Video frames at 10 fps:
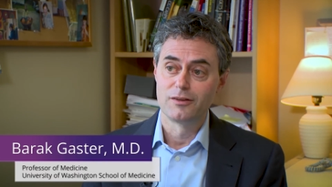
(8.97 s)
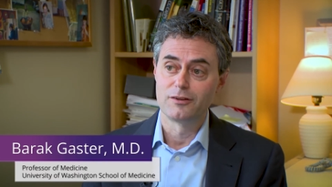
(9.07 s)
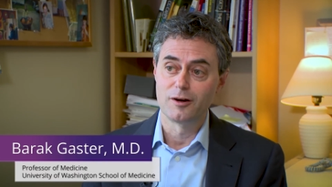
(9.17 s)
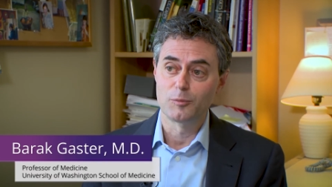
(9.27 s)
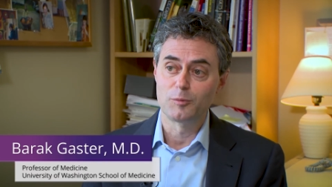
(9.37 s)

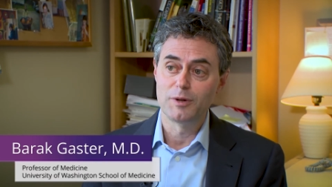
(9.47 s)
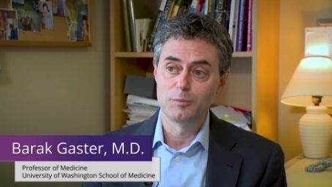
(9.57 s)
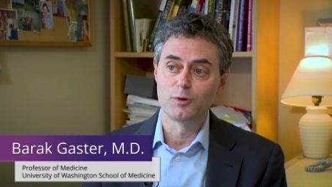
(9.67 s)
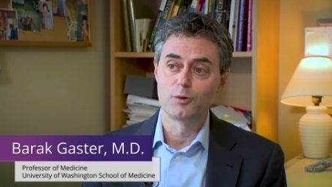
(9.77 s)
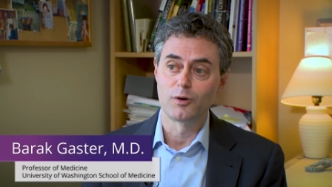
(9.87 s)
the number of
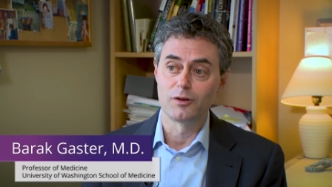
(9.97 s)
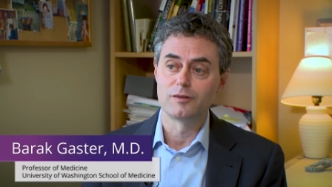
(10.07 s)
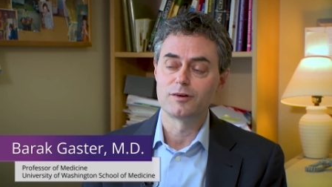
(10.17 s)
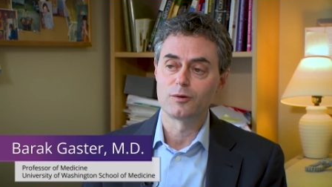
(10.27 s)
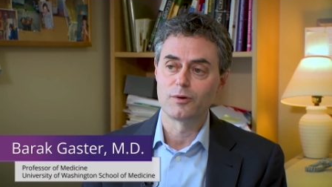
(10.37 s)
people who are
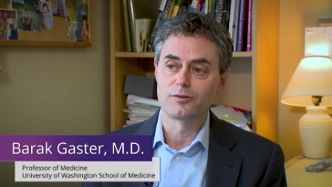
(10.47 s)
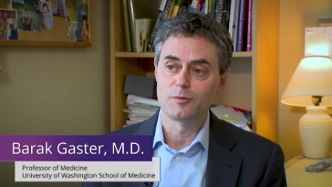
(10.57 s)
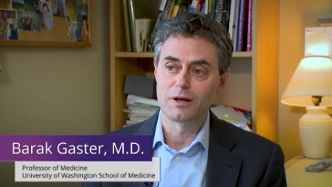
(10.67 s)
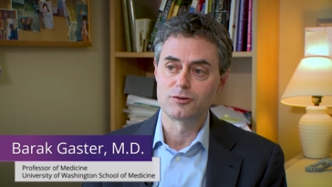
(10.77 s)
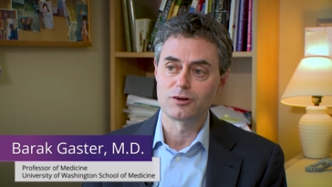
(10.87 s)
living with
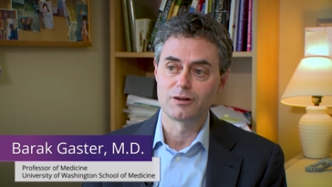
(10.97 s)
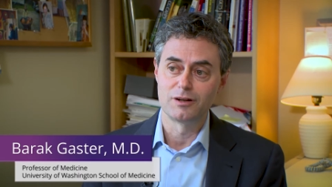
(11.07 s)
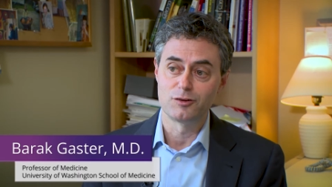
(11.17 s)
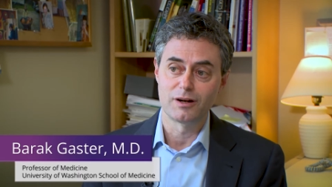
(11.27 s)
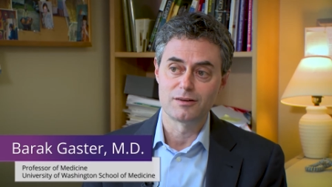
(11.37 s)
dementia
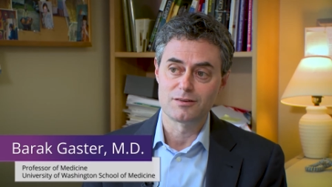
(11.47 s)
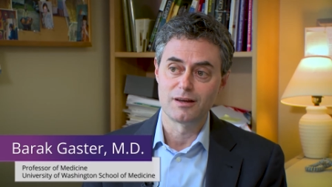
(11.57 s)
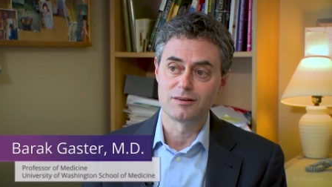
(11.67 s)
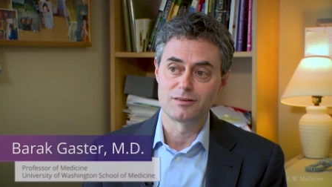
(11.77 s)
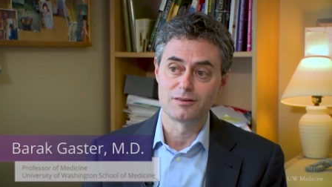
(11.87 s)
in the United
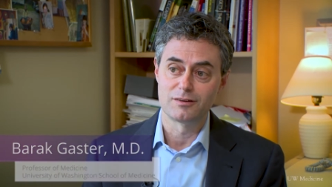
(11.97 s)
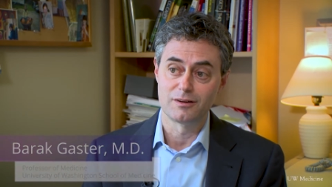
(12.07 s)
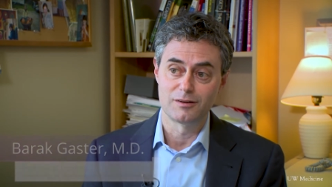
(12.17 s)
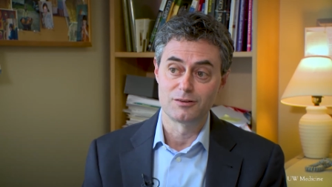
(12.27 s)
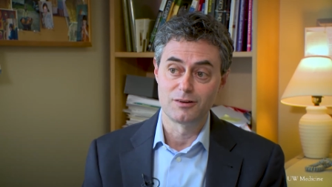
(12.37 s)
States is
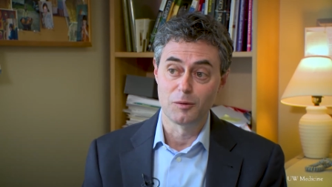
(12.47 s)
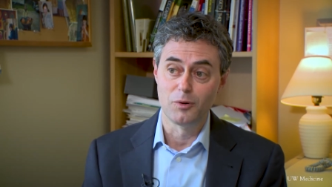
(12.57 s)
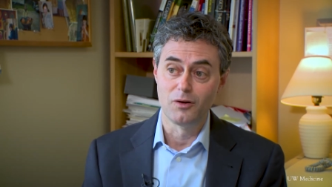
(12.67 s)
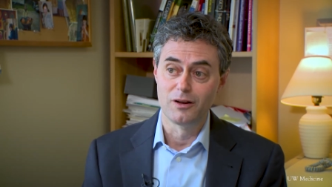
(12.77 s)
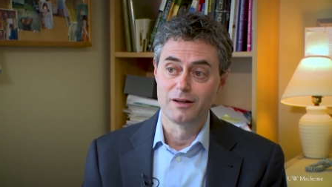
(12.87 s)
going to
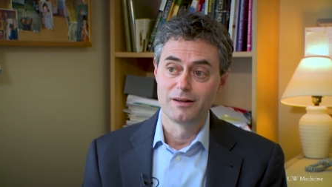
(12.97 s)
double